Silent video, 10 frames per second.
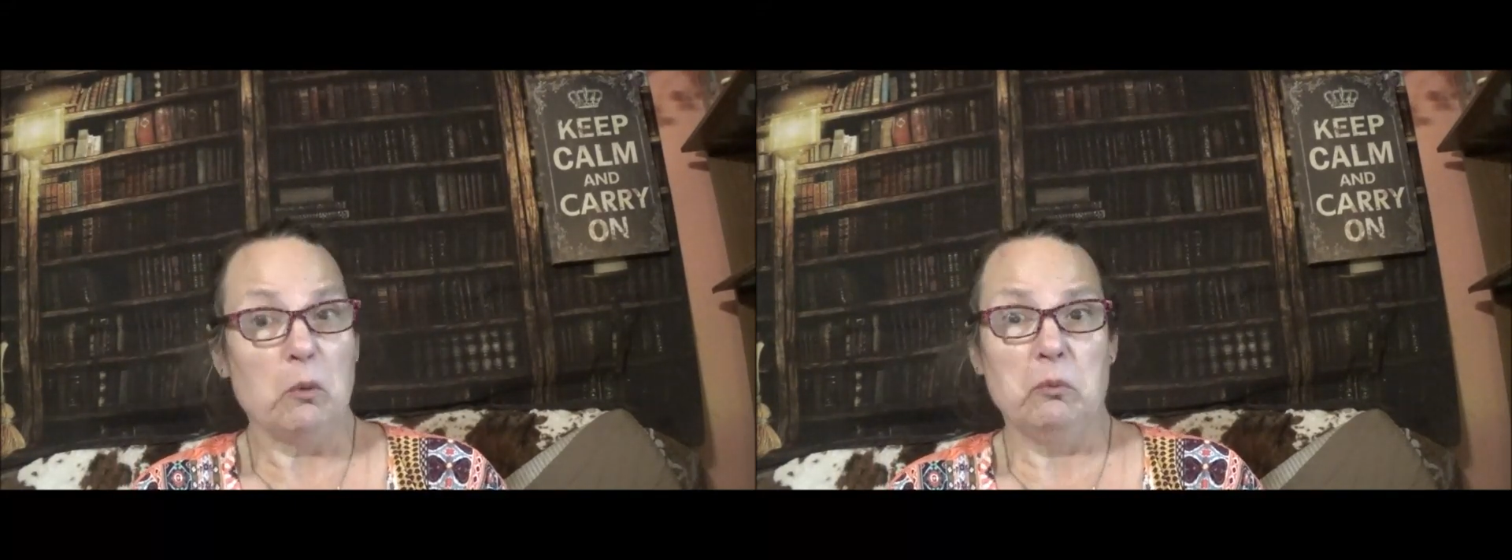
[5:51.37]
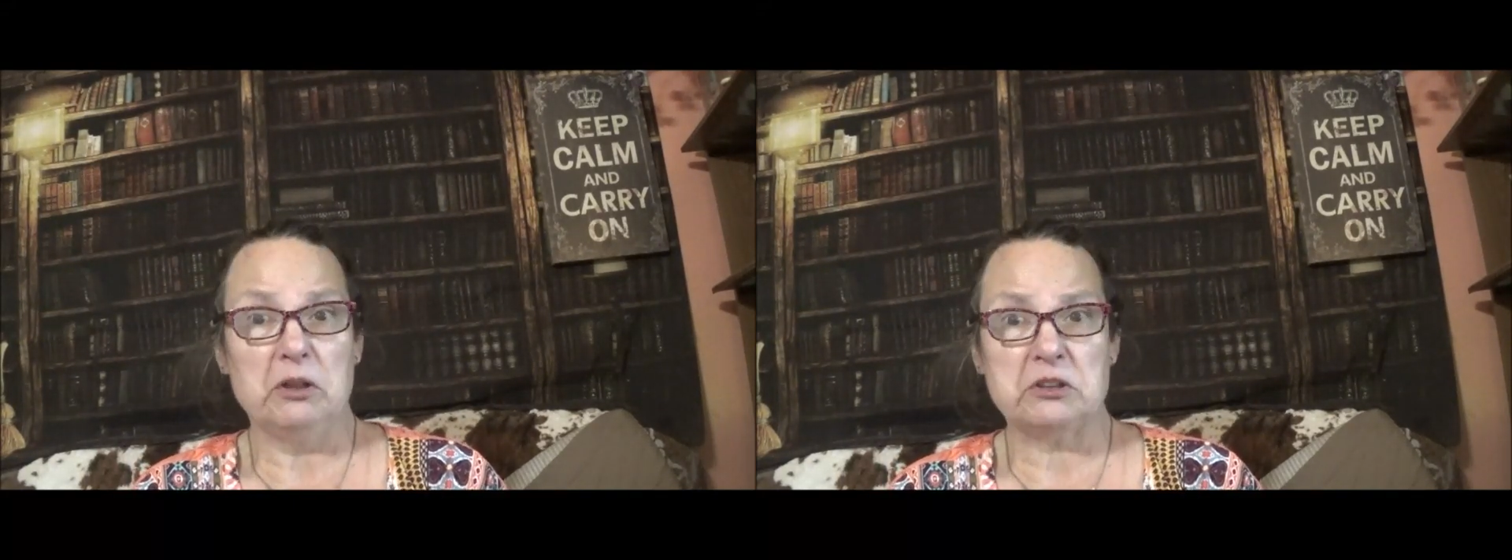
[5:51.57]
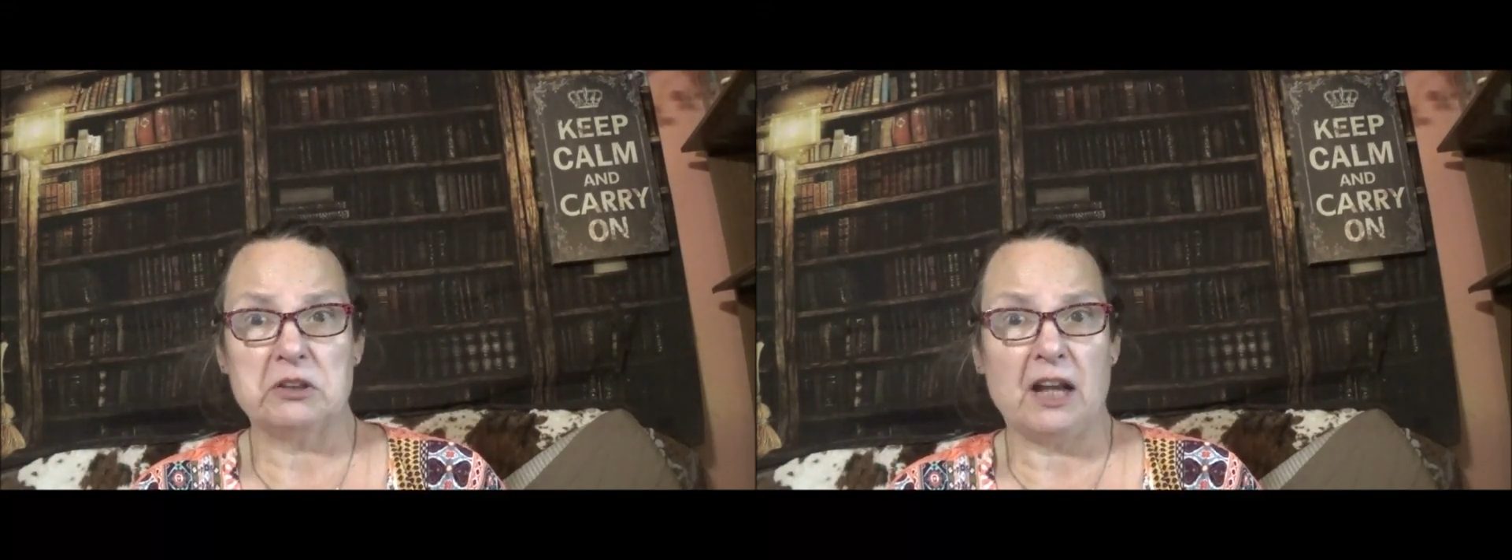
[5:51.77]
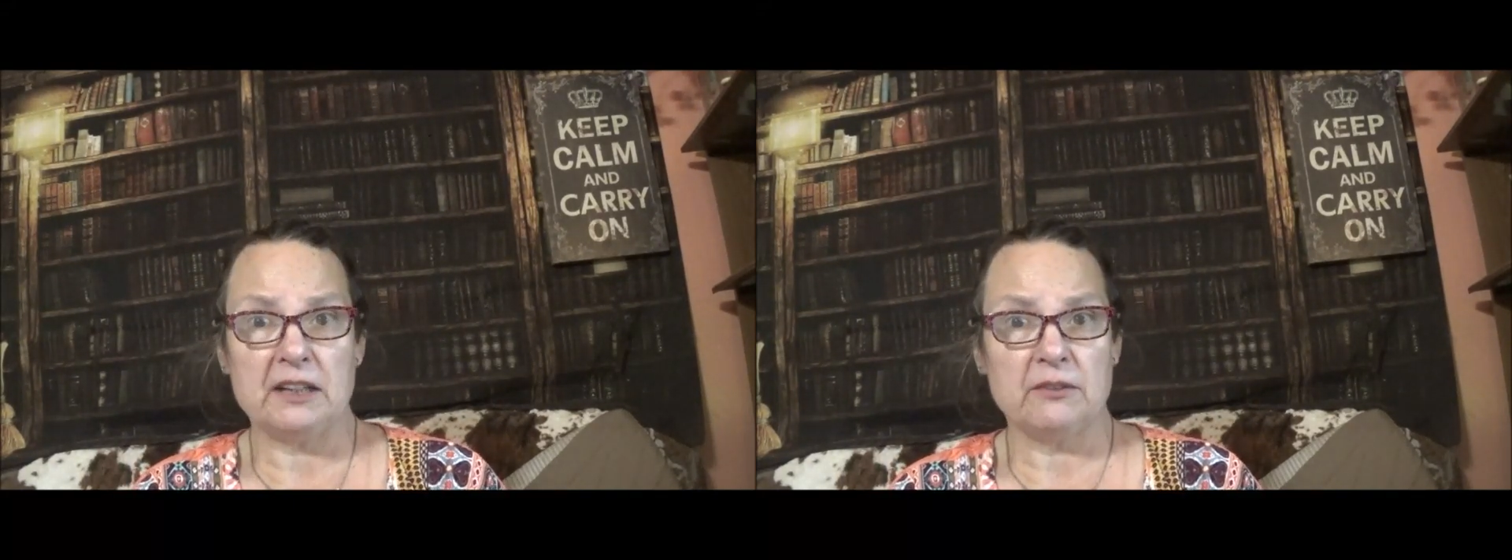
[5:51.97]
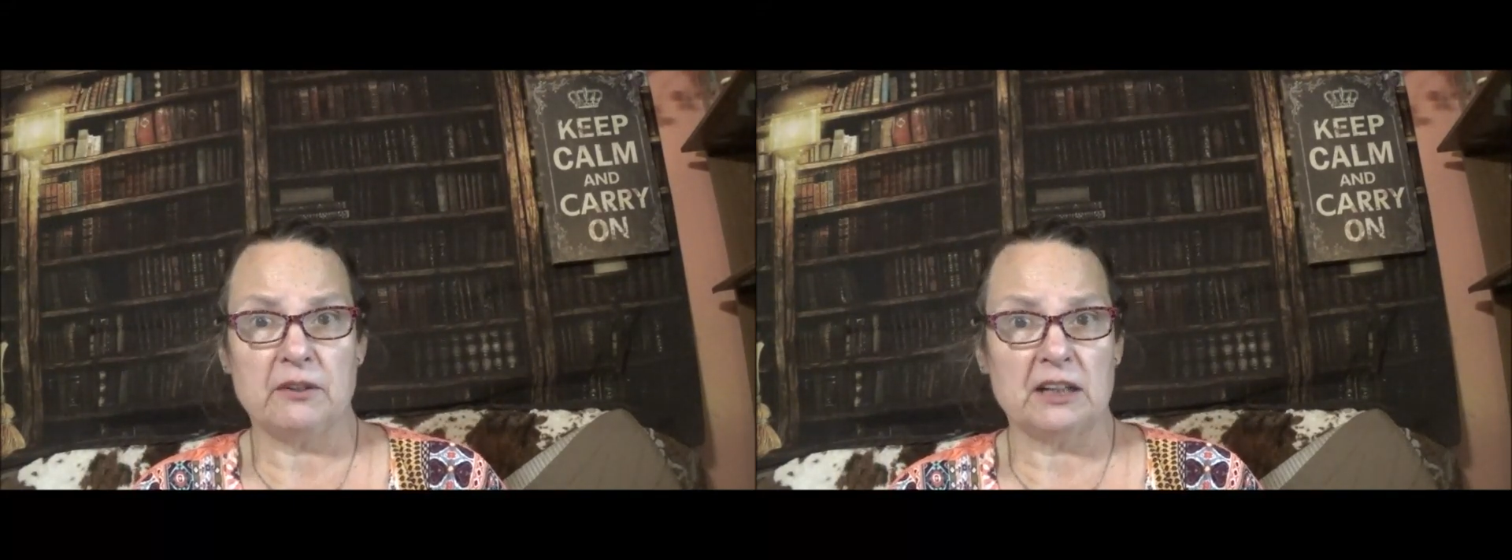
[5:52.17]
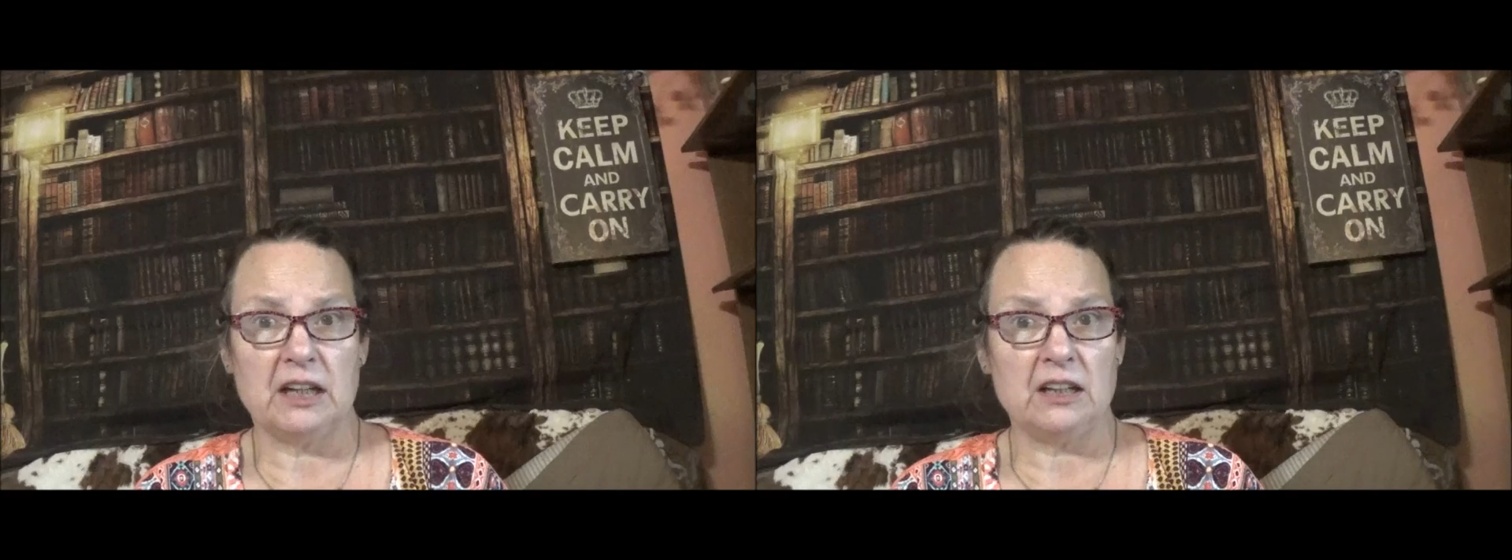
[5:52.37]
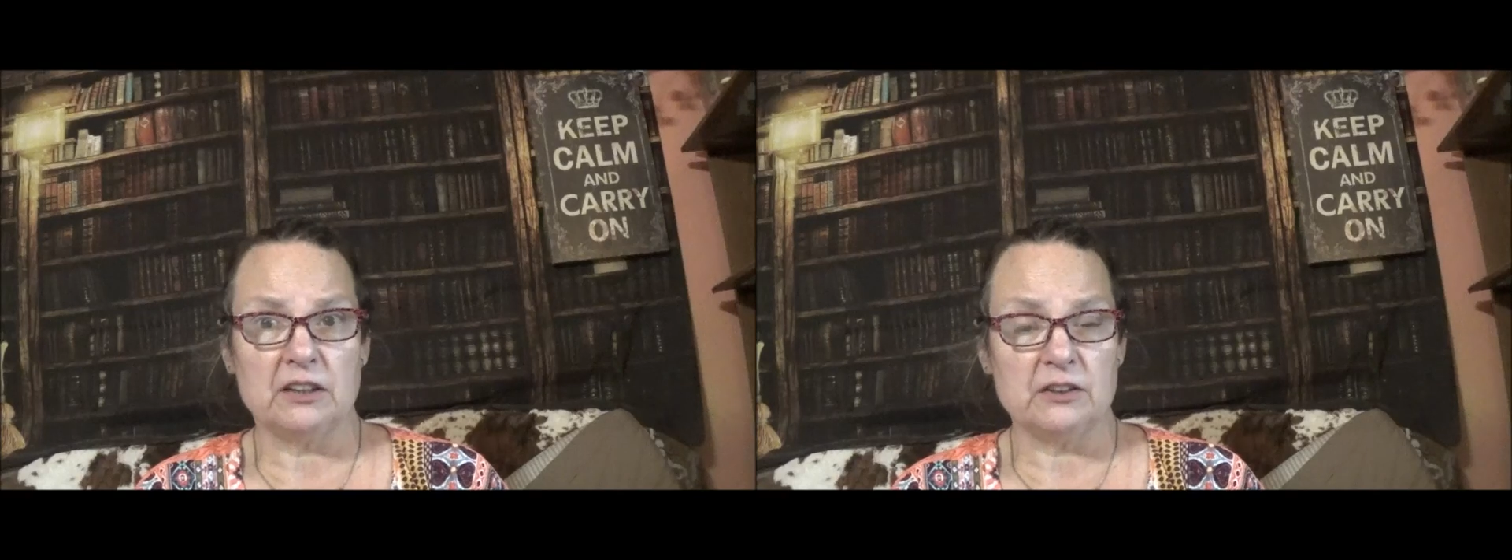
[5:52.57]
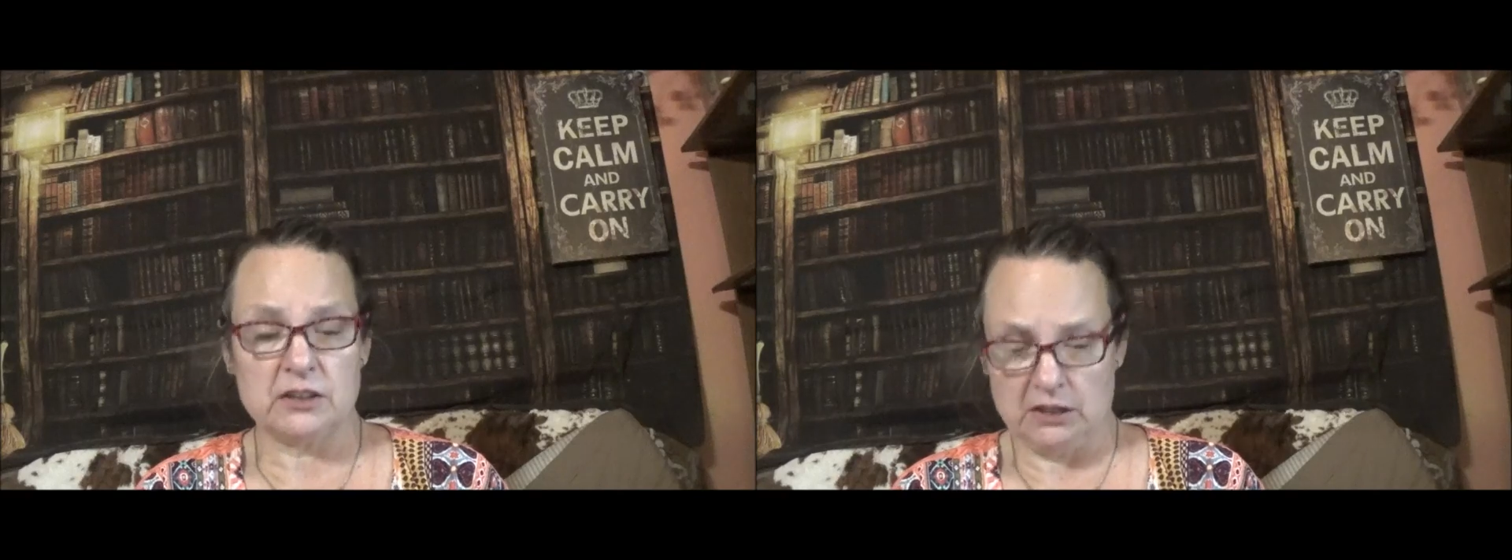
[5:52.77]
which are not different
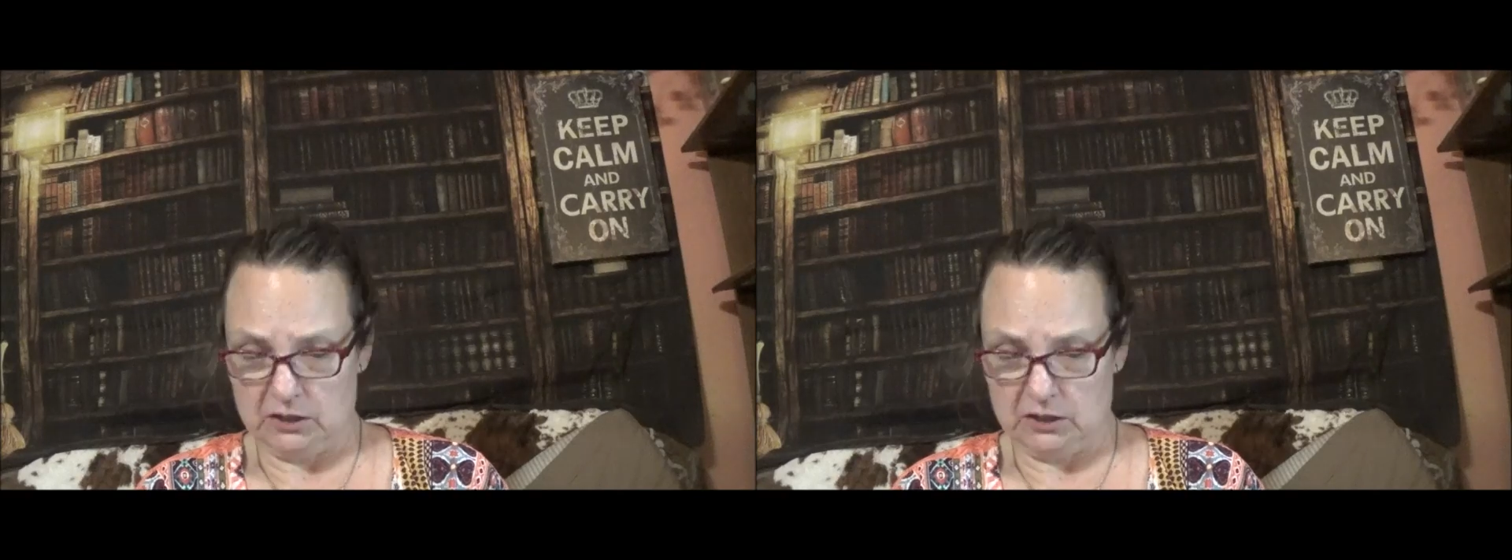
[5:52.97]
colors,